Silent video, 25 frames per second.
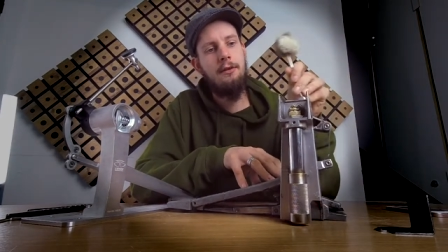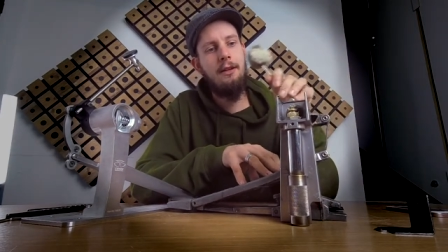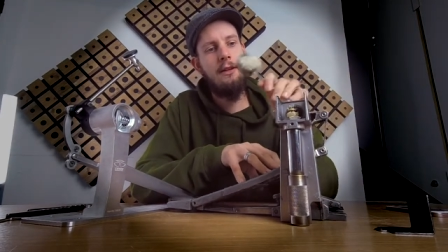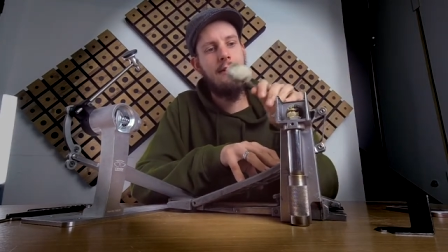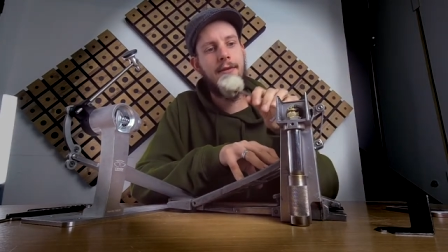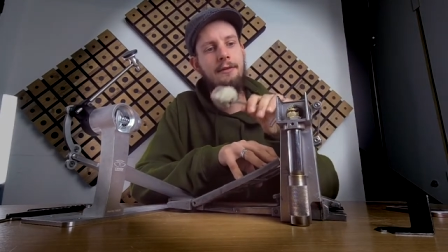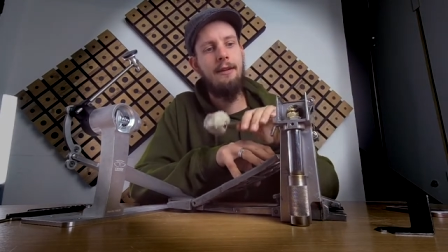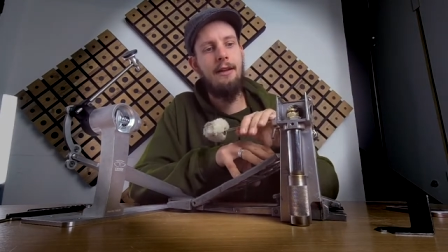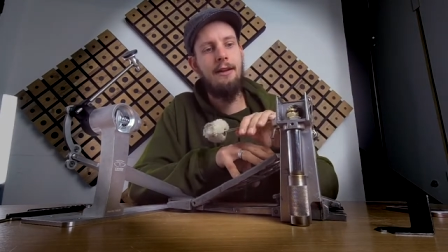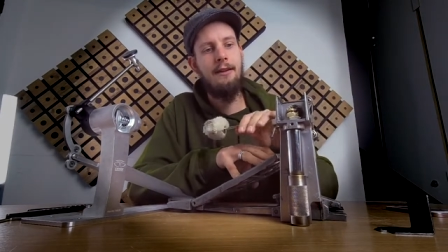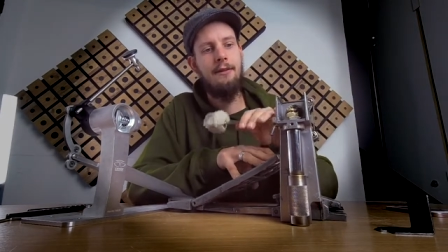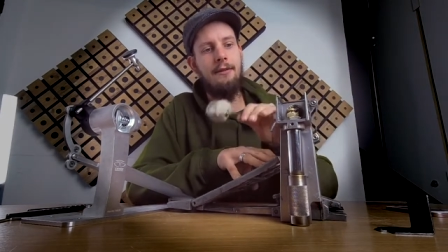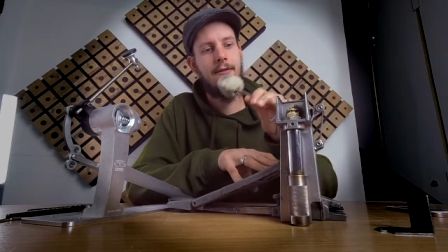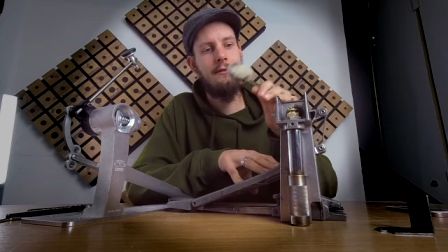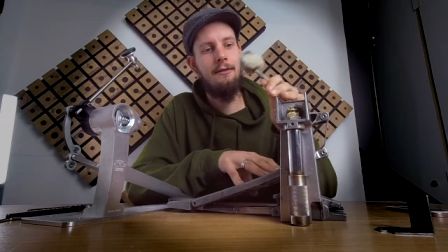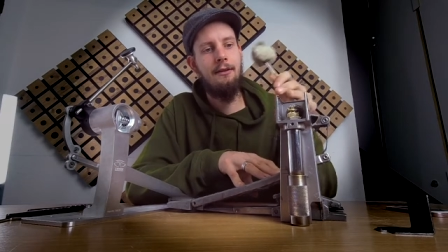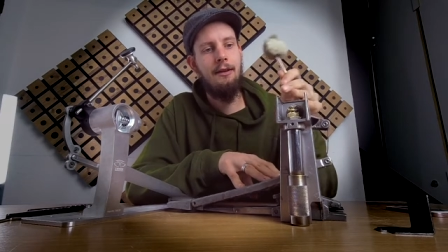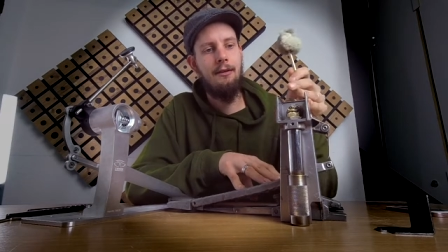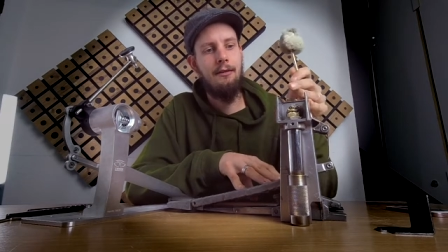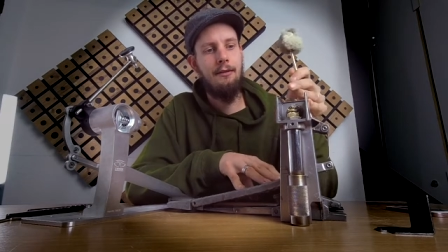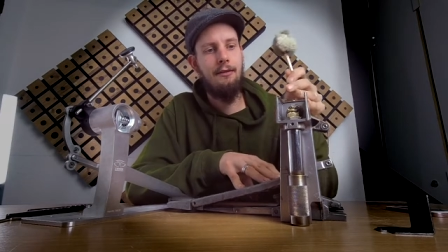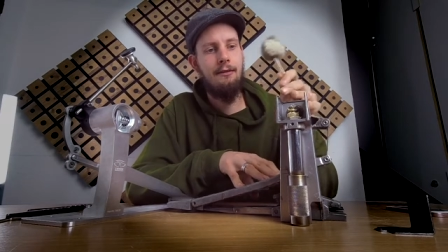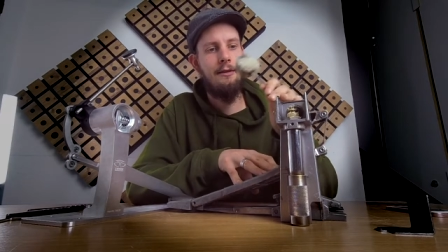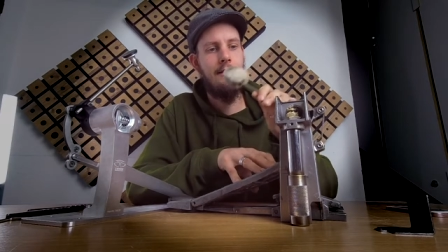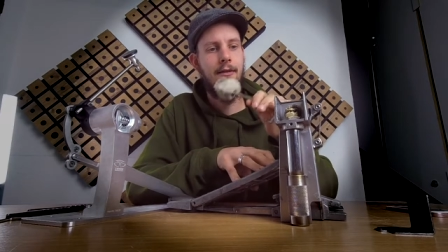
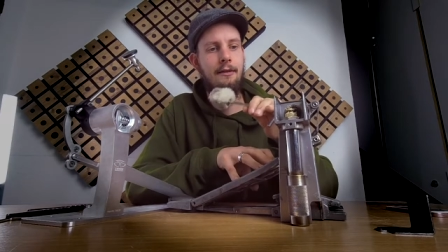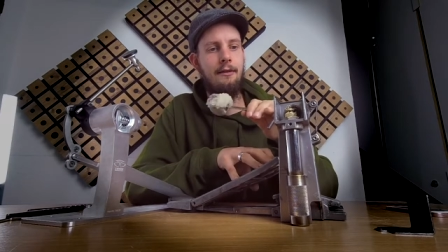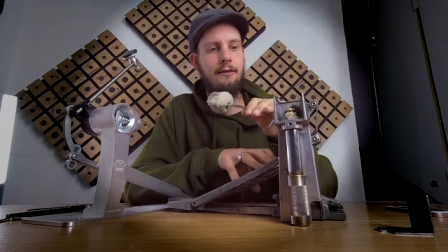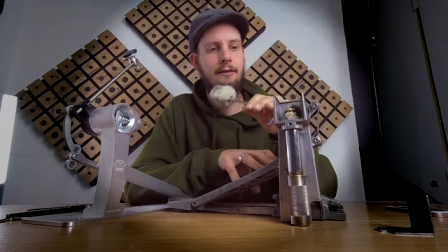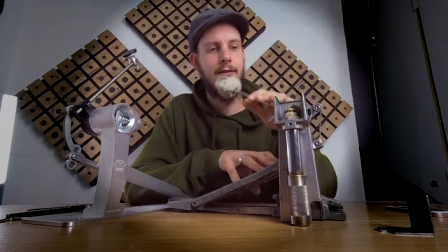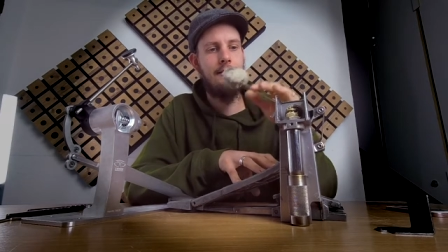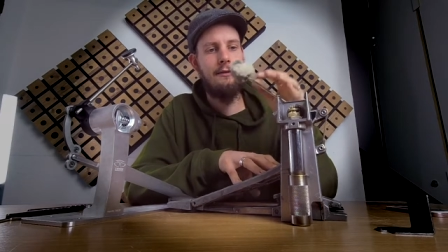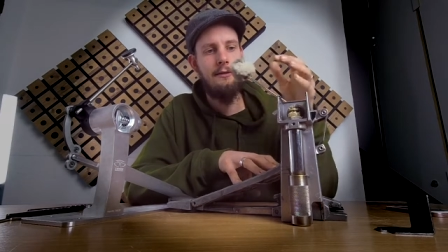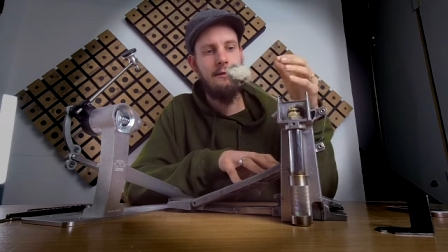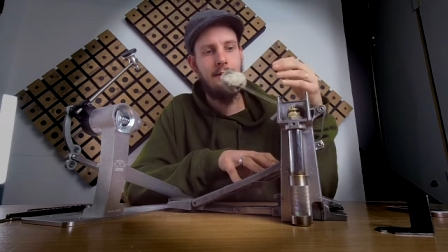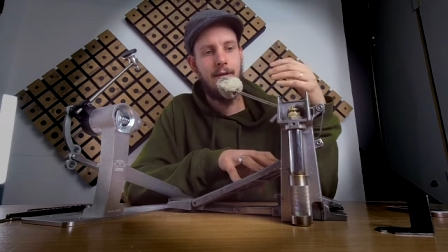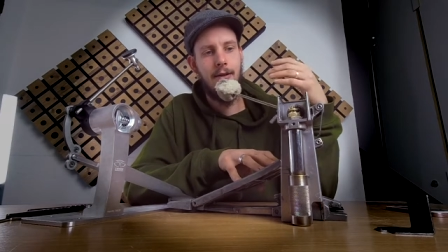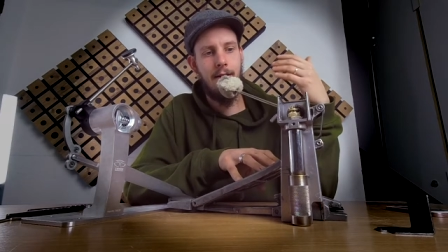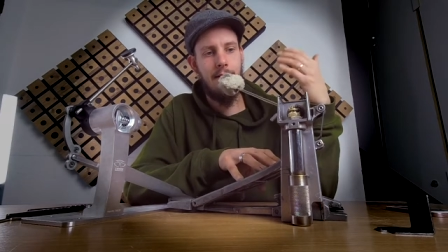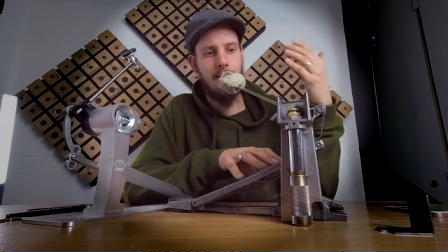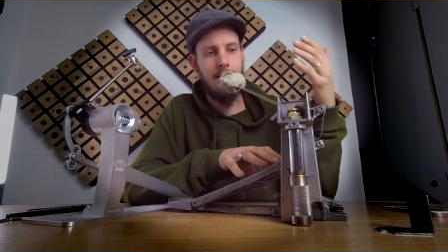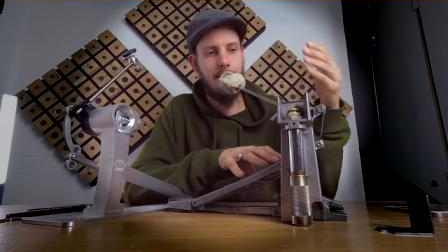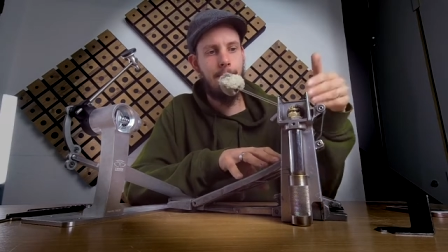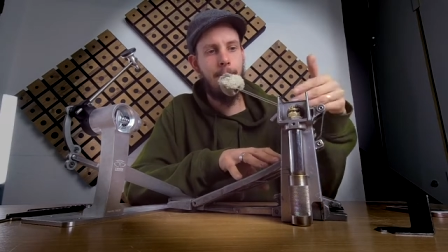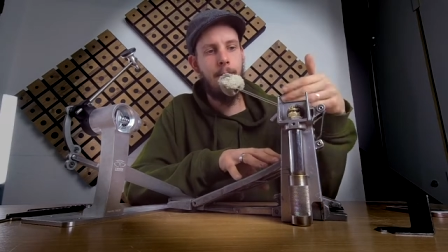the